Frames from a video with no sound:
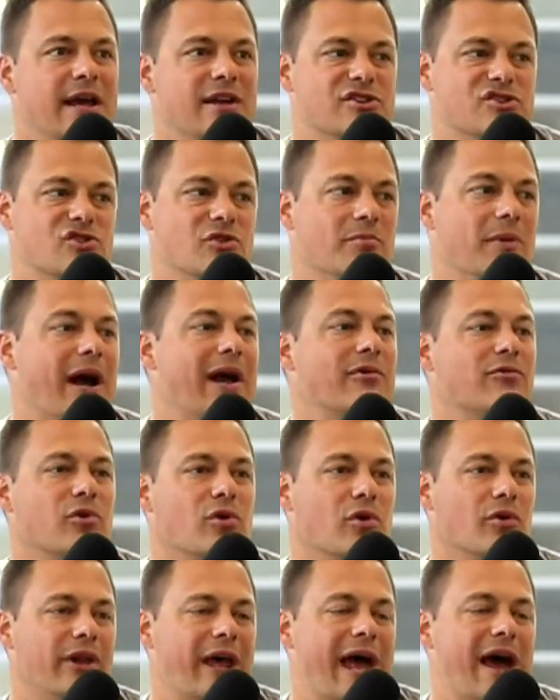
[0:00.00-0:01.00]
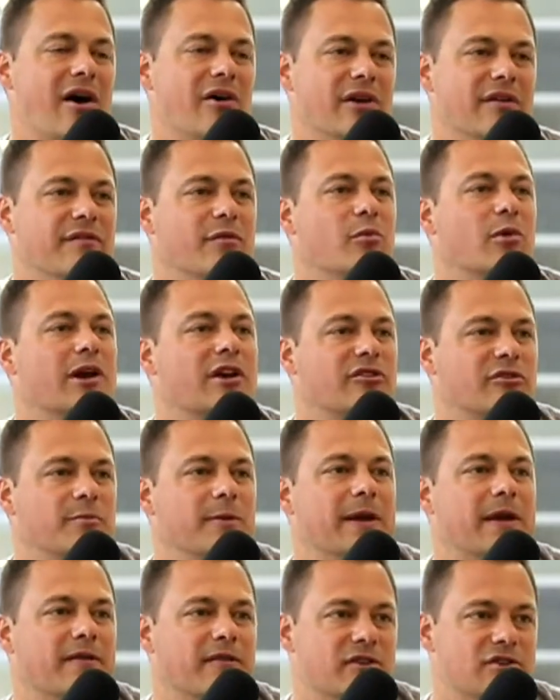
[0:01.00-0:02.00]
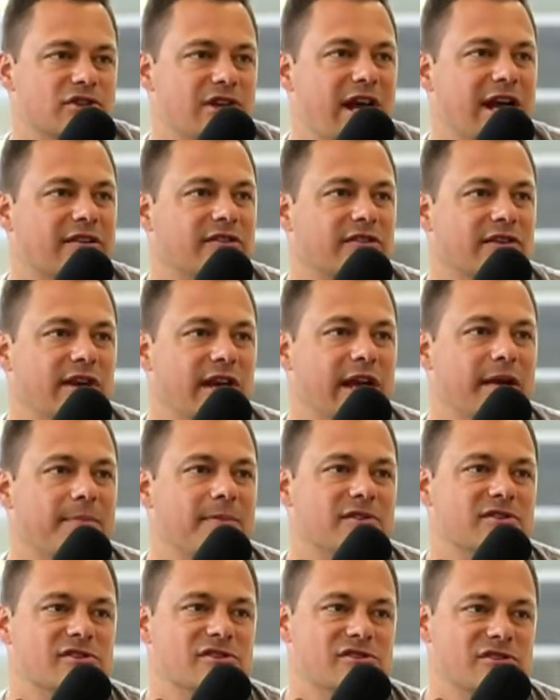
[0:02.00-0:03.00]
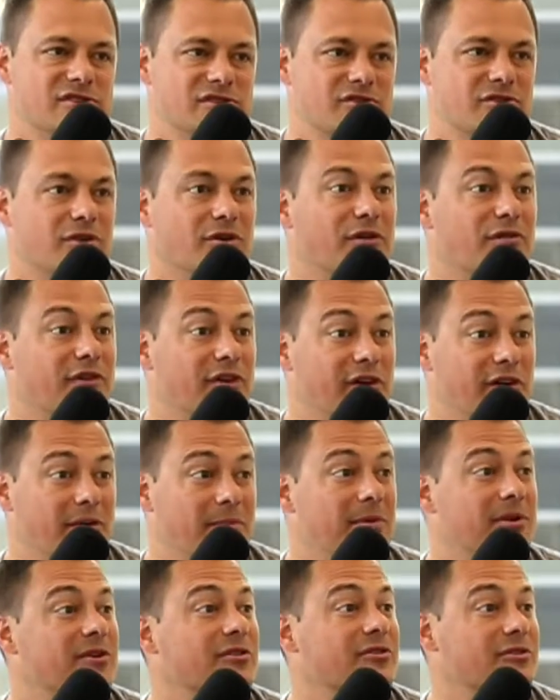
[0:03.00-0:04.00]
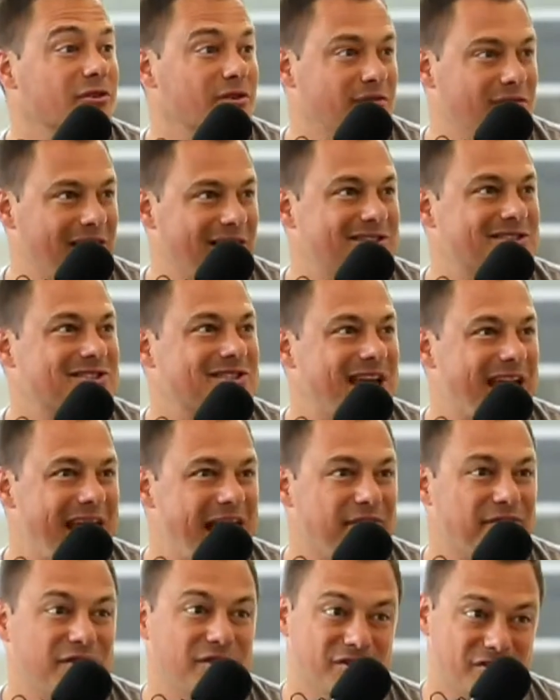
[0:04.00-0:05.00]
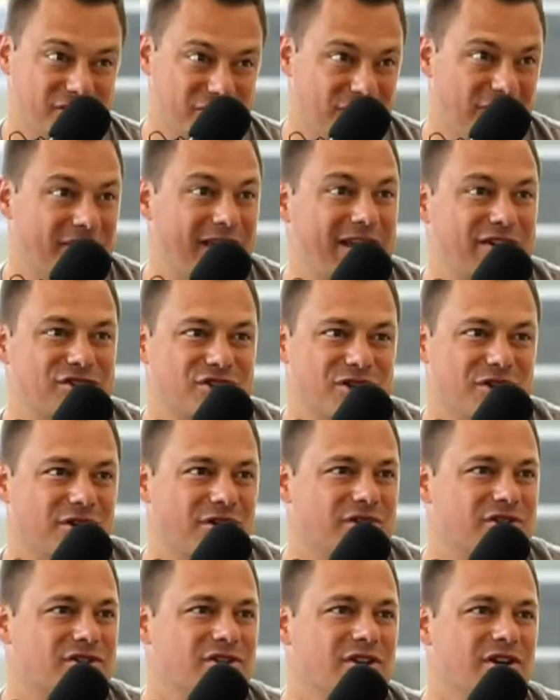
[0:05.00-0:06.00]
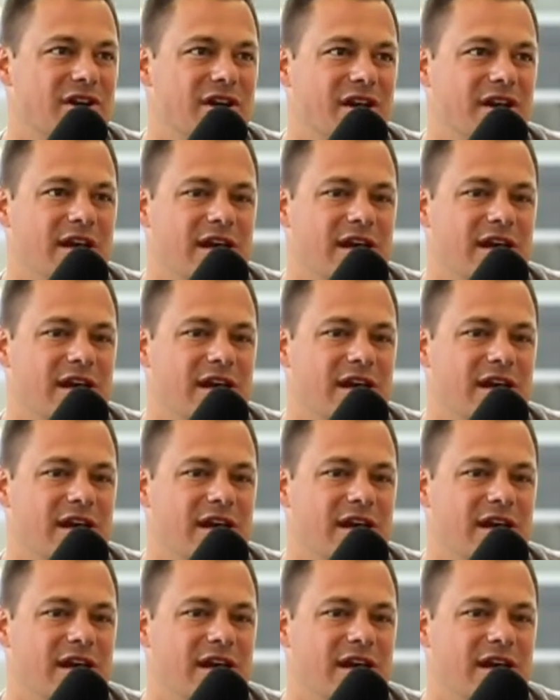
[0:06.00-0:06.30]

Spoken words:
And so my role now, even when I speak at the Jackson campus, is to serve him and to serve that staff and to serve that church